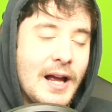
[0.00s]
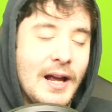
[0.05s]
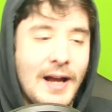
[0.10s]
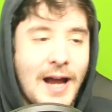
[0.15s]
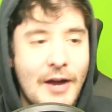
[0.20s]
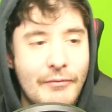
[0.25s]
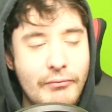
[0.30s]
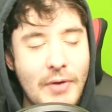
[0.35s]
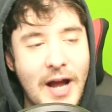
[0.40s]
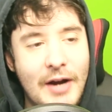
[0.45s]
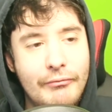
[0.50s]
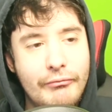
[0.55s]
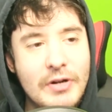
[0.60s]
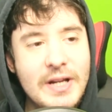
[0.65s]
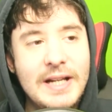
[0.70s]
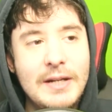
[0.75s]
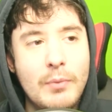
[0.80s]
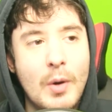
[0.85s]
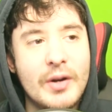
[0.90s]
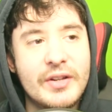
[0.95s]
I
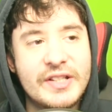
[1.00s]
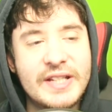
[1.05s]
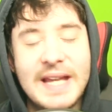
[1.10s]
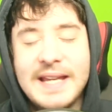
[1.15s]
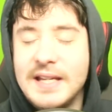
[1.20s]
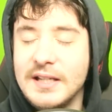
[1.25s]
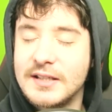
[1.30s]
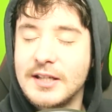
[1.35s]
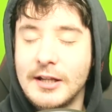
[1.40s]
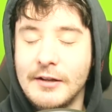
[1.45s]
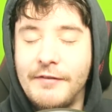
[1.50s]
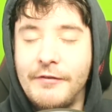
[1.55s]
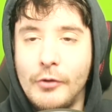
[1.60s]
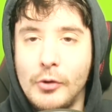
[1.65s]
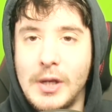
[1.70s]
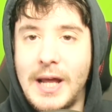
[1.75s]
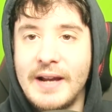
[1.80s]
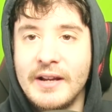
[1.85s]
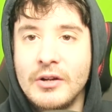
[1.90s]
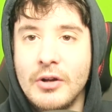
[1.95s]
really want to take it to the
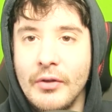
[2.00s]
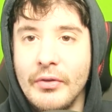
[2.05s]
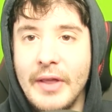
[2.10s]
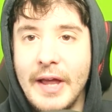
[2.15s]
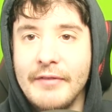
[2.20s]
full icon